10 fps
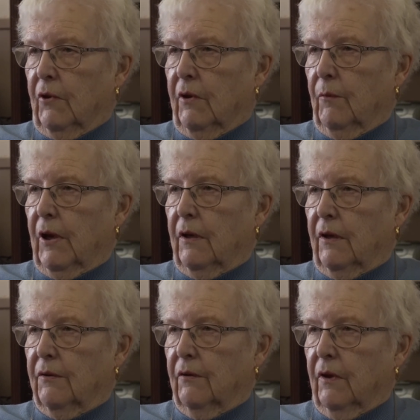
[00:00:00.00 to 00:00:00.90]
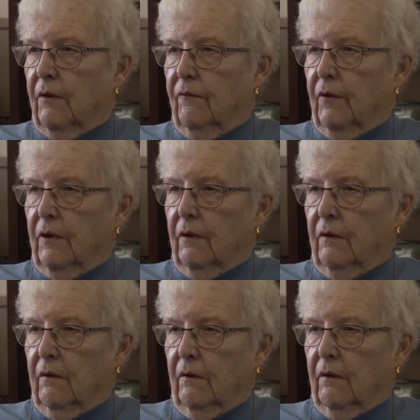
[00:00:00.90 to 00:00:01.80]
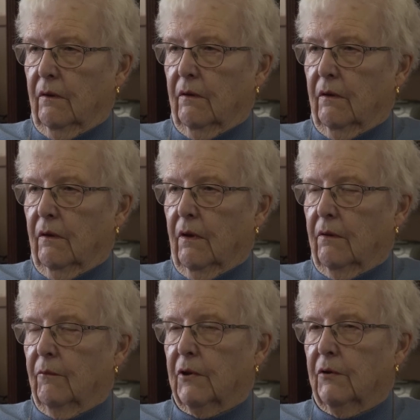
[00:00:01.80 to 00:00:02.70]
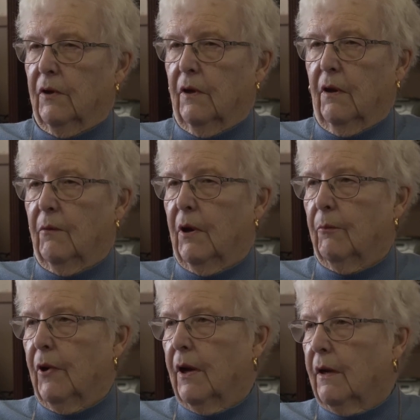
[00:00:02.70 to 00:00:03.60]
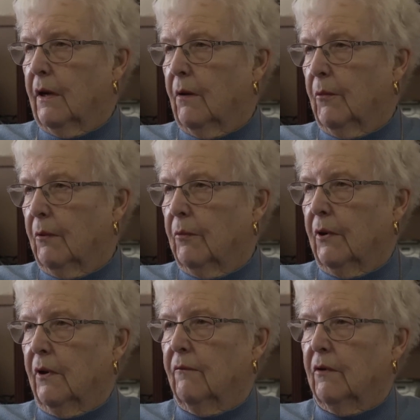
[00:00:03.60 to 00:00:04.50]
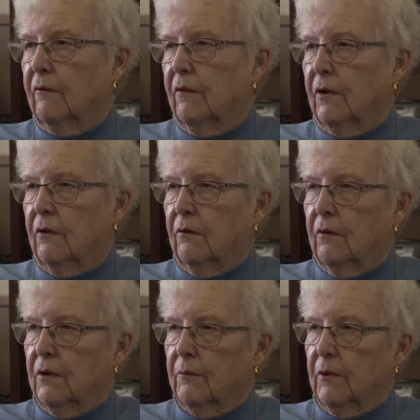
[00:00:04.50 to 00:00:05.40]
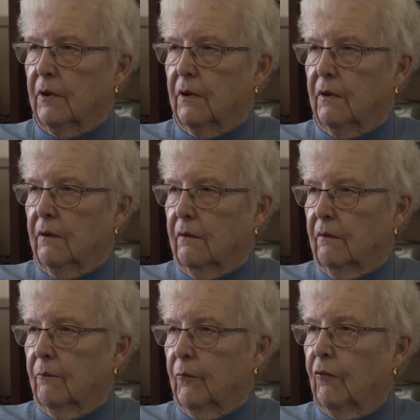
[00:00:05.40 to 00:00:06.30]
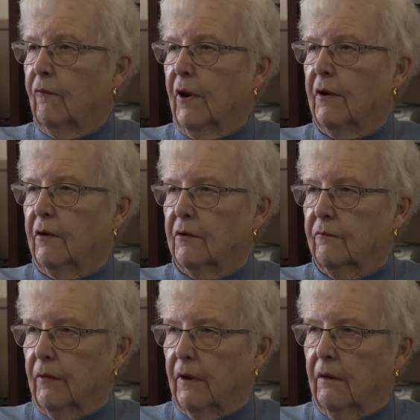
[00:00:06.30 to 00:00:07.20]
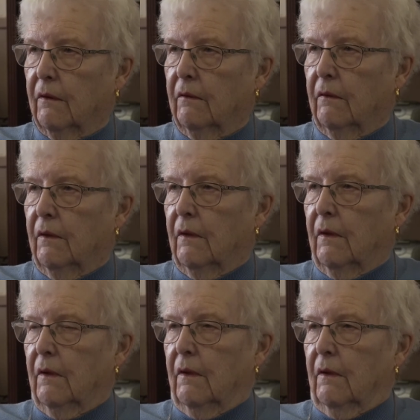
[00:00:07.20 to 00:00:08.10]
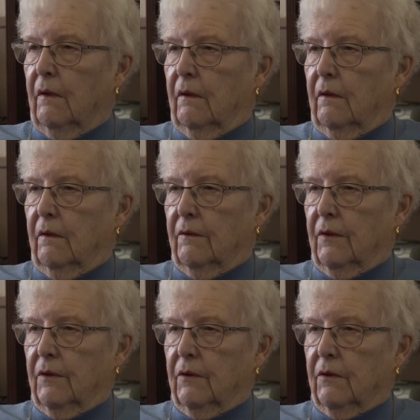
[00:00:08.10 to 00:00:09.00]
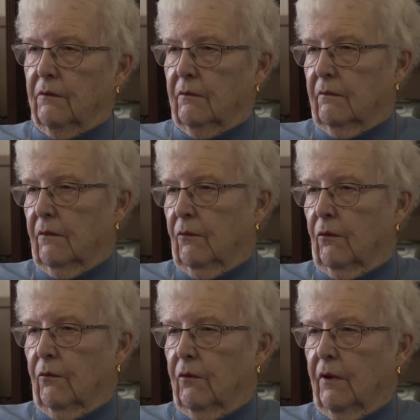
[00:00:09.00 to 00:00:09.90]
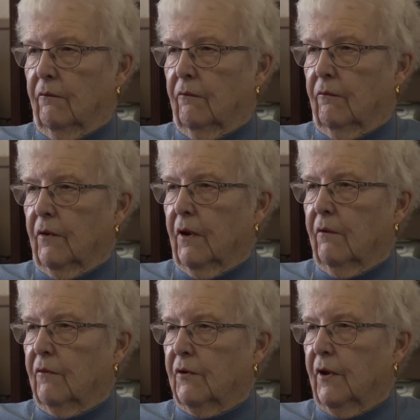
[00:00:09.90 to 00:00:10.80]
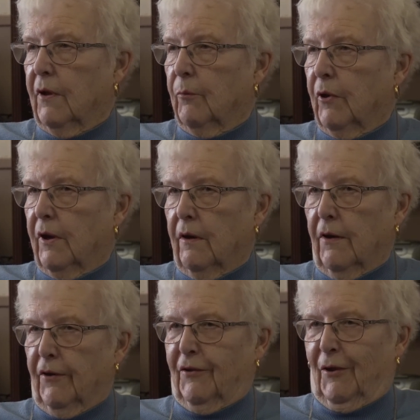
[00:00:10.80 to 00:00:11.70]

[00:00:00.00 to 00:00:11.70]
he made his life, and I must say, I'm not bragging about, but he was a very good husband and provide us well. just as, you know, that we always had bread on the